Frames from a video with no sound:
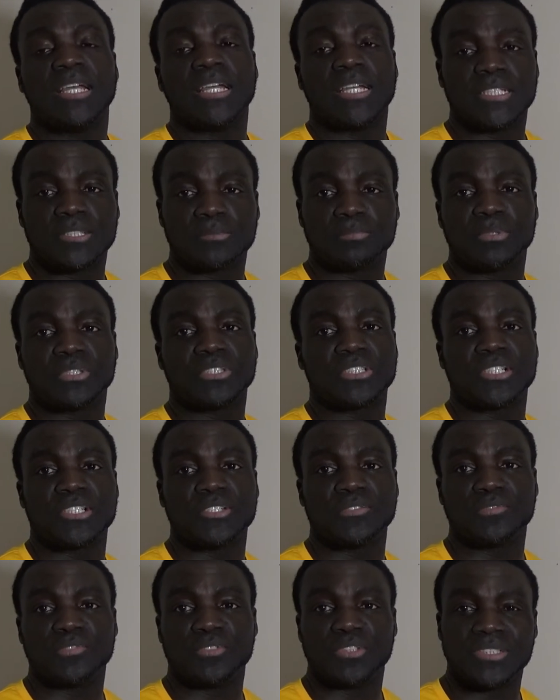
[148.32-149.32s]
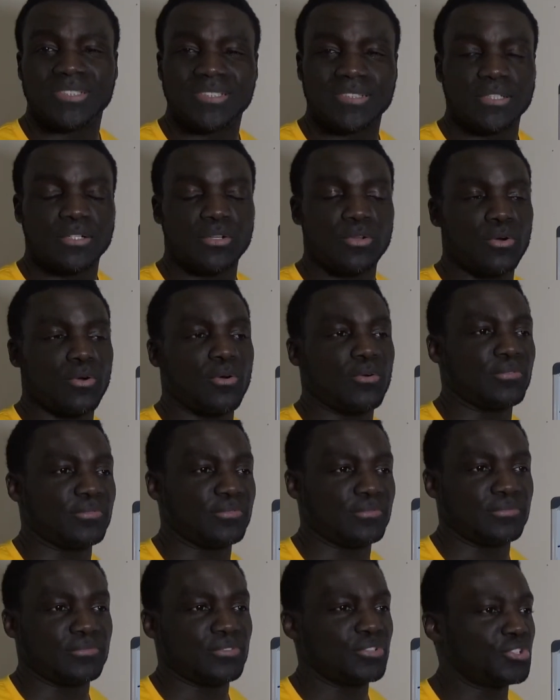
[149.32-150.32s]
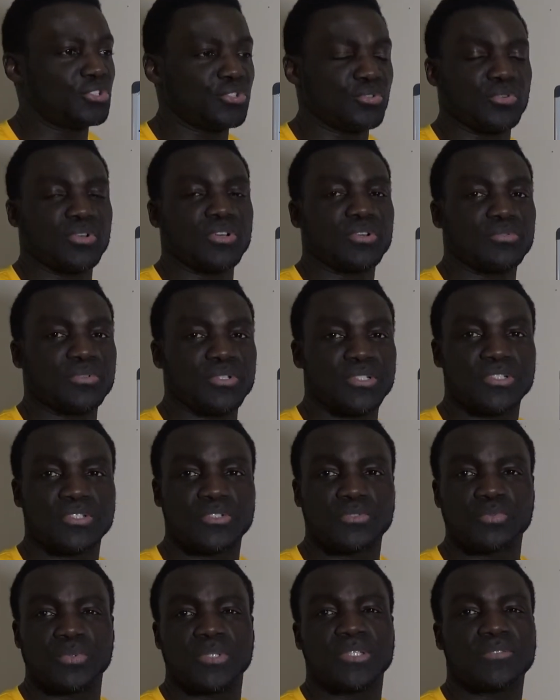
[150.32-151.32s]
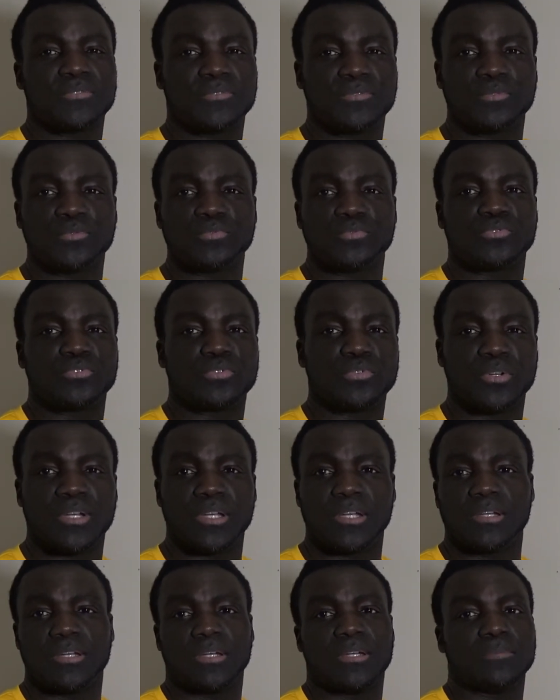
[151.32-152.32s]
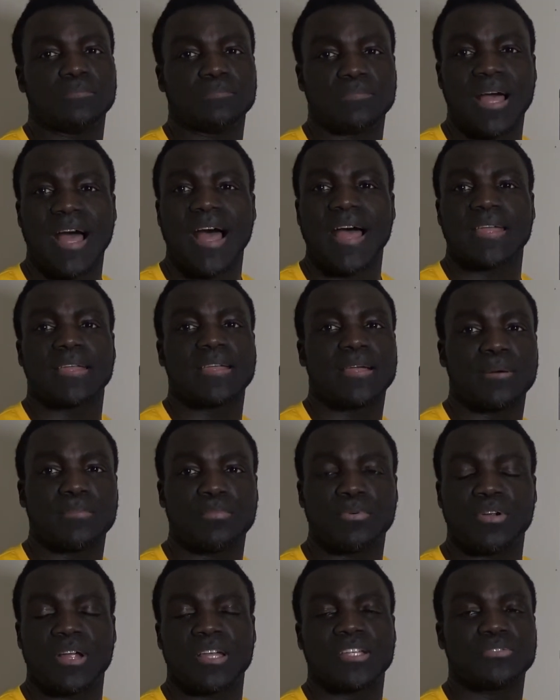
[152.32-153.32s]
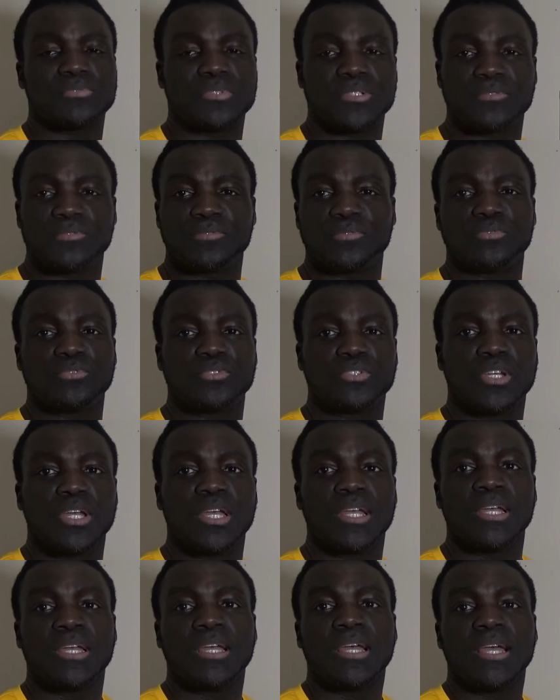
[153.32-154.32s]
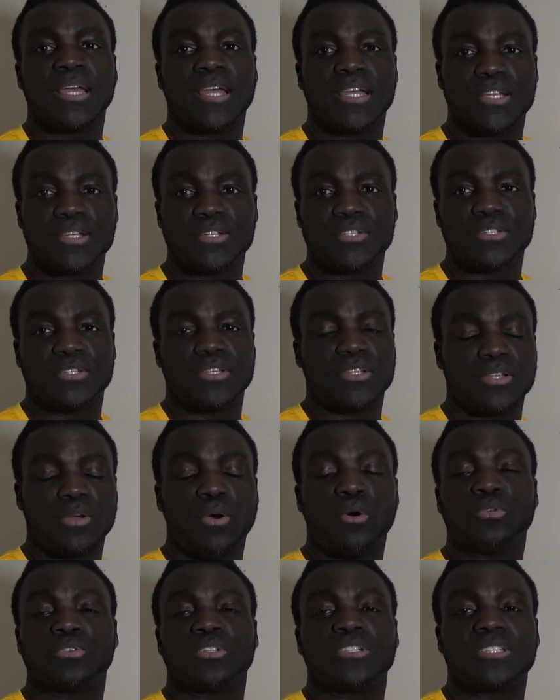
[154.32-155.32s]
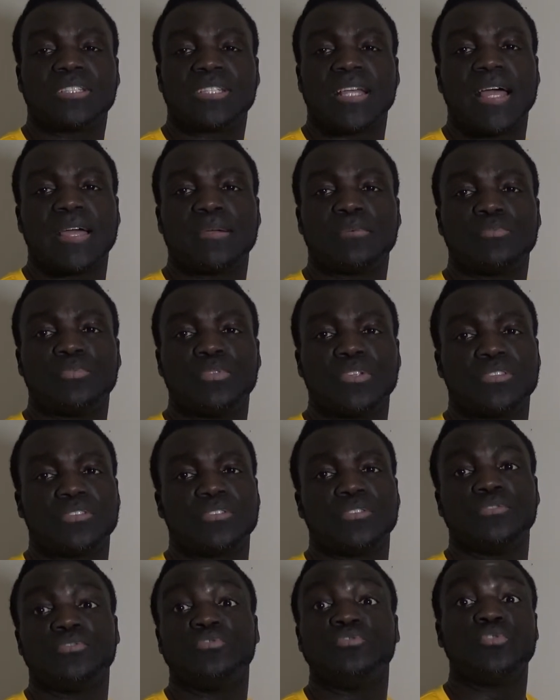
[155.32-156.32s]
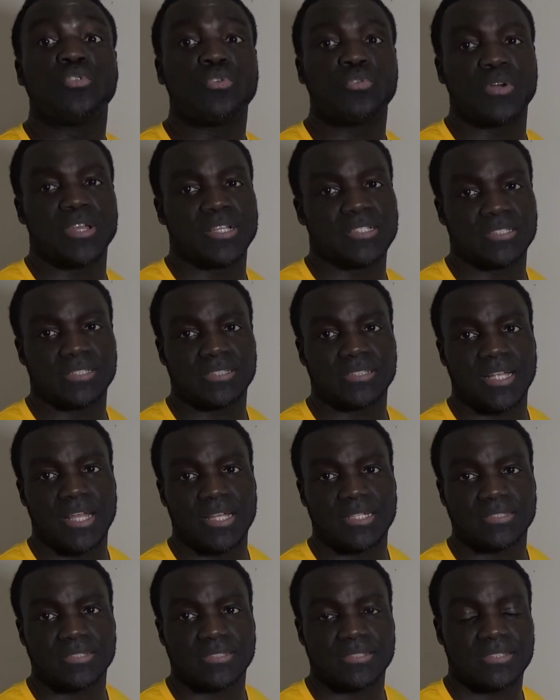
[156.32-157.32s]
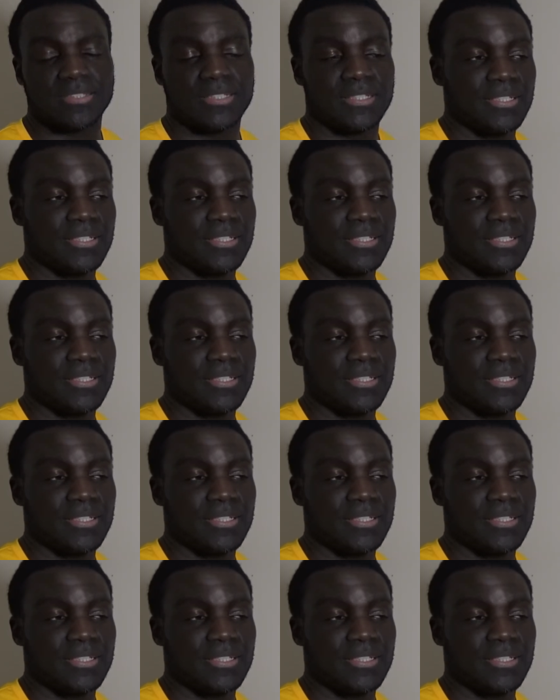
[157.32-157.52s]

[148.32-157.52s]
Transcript: especially if you're eating a lot of sugary sweet foods, high carbohydrate foods, and all the time with no exercise.